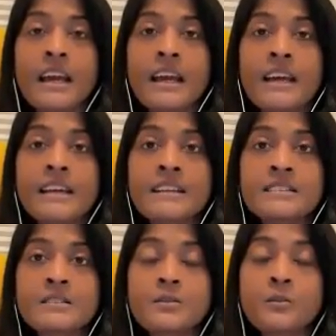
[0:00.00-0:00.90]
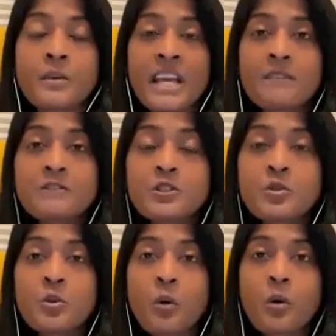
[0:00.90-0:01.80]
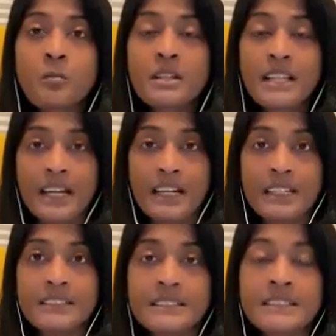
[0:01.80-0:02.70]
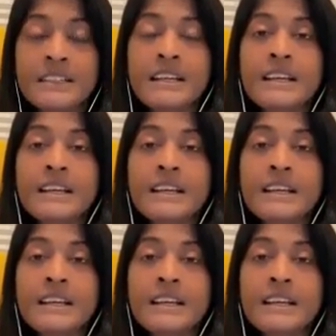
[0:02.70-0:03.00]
And we have to normalize